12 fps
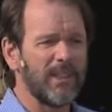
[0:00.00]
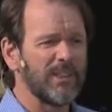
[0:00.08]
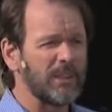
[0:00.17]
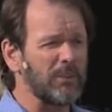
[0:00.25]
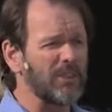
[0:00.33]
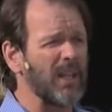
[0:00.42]

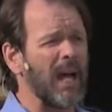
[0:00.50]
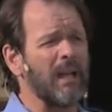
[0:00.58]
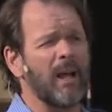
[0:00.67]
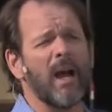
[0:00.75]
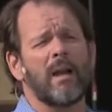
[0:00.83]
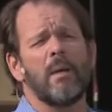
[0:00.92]
Somebody said,
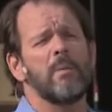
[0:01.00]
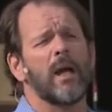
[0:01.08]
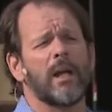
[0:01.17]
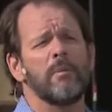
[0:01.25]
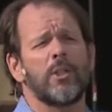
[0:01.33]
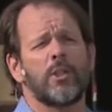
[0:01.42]
I, I, I'm not
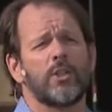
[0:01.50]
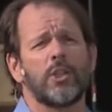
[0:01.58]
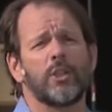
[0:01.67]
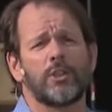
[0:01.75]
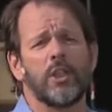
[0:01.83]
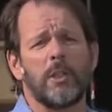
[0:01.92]
coming to your
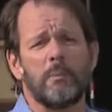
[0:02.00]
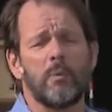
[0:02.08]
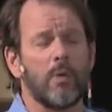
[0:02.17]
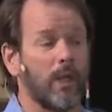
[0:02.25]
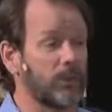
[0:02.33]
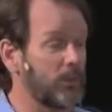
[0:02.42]
church
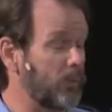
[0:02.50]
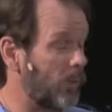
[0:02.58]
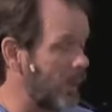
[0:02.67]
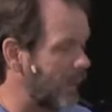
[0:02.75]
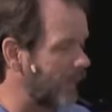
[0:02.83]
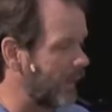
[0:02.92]
anymore. I said,
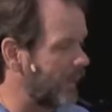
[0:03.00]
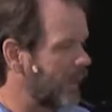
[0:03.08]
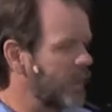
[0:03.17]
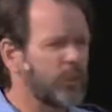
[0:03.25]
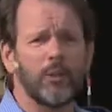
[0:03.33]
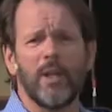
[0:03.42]
why?
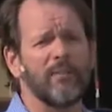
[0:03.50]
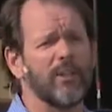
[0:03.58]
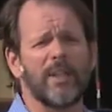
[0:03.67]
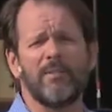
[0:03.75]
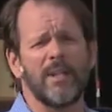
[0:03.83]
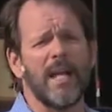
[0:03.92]
So you never
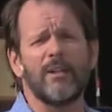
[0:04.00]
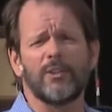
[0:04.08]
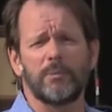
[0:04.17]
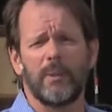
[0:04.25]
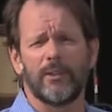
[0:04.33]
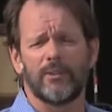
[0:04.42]
give
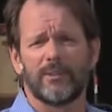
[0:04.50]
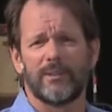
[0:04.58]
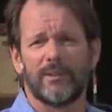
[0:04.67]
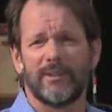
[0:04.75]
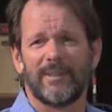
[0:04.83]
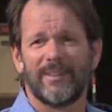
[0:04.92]
announcements.
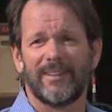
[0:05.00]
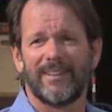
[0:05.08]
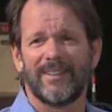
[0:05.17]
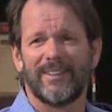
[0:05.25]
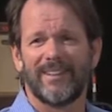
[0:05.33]
I,